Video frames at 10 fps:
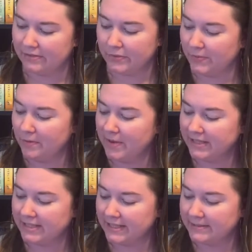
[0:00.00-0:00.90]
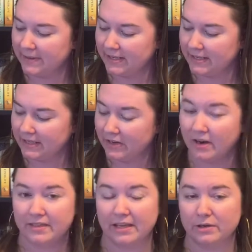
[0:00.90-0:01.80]
romance aspect in here
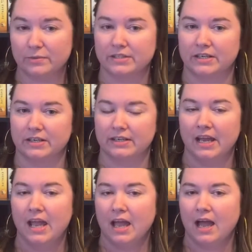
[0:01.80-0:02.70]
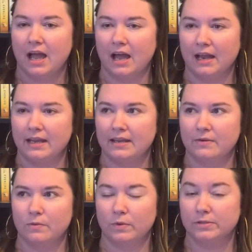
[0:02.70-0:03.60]
I think was good.
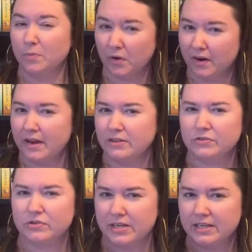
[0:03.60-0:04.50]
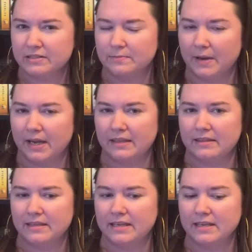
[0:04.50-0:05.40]
I was more intrigued by
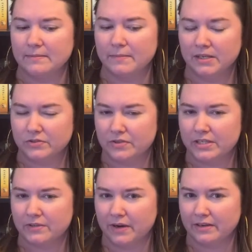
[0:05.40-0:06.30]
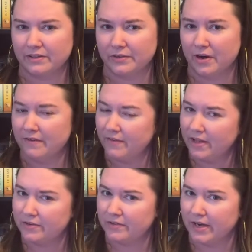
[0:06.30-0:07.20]
the mystery surrounding the
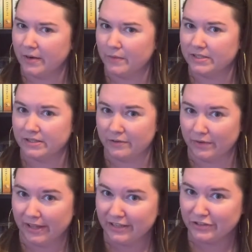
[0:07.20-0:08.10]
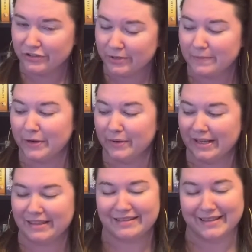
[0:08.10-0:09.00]
grandfather than I was in the relationship, though, and
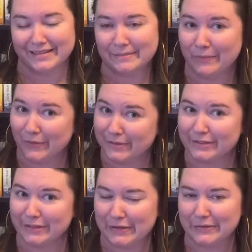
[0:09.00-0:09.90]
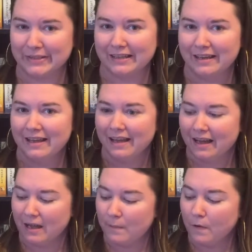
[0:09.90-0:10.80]
I think that's important to note.
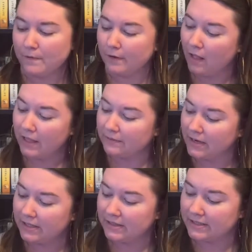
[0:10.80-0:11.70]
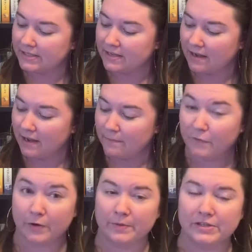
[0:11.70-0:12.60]
Overall, I rated this
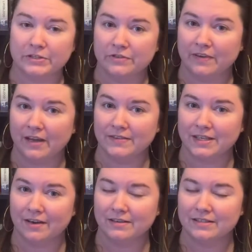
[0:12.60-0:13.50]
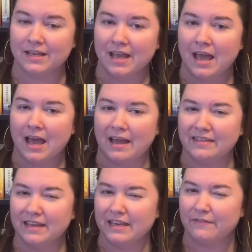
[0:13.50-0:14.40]
4.25 stars. I
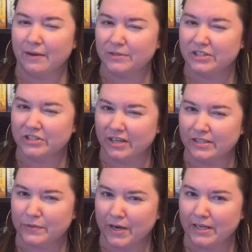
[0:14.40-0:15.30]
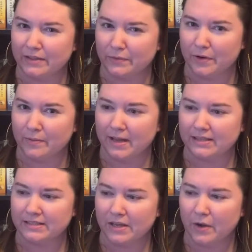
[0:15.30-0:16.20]
think if I was just rating the
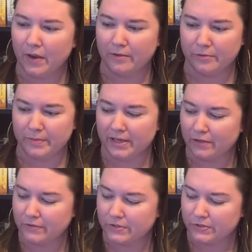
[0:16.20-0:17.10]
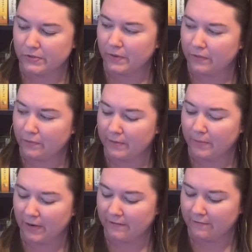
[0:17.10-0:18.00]
romance, though, it would be closer to a
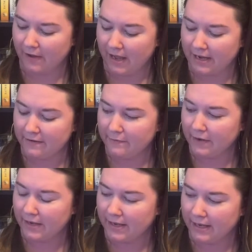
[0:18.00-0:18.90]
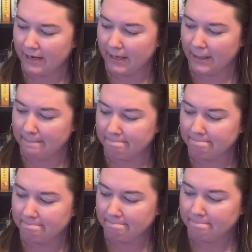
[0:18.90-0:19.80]
3.5.
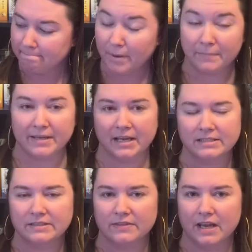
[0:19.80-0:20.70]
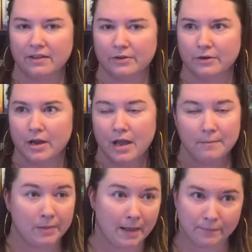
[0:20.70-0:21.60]
But because of the other
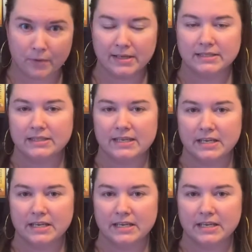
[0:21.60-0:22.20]
plot points and the